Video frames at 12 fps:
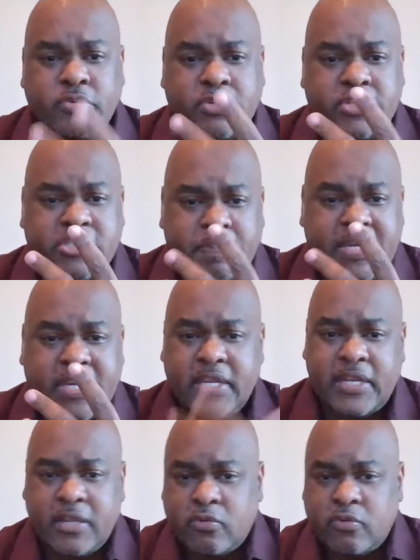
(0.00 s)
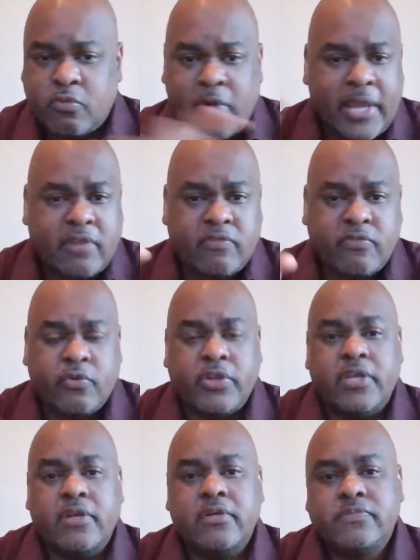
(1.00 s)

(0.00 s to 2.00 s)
You can speak it and it'll write it for you.